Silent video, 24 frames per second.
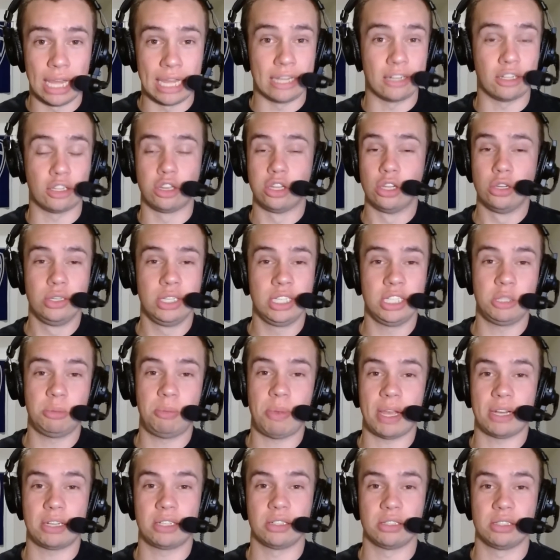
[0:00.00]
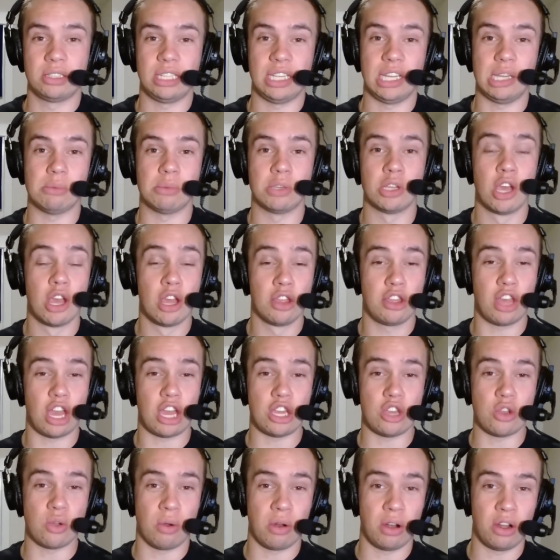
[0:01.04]
including special teams,
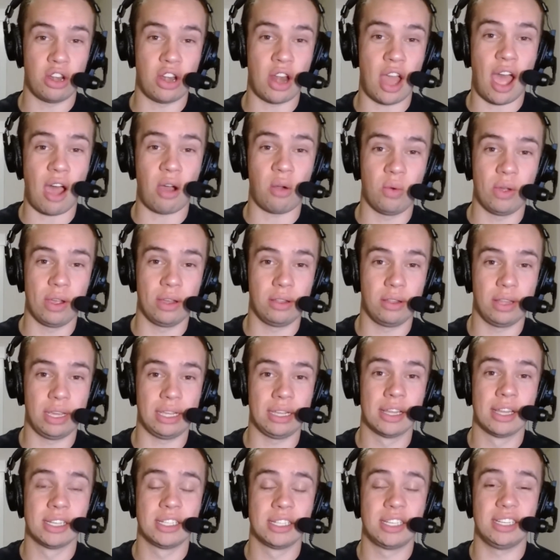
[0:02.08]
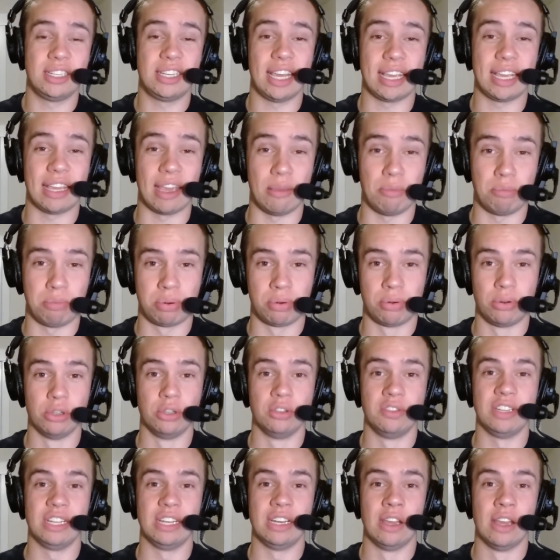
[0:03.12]
that you are not willing to take a
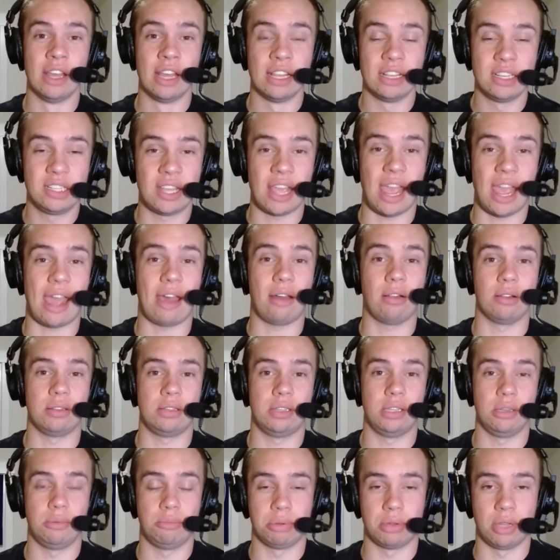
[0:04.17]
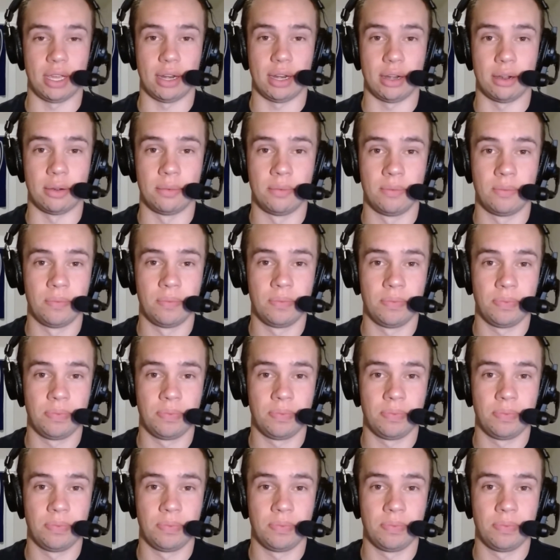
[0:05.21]
proven, talented player.